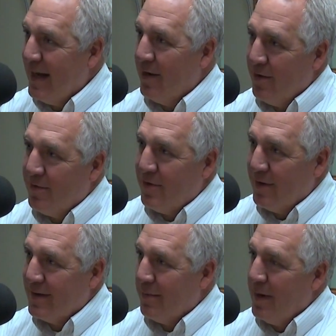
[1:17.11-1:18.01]
Now you'll still
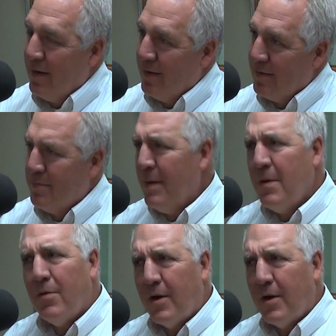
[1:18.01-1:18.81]
get the mailing. Maybe you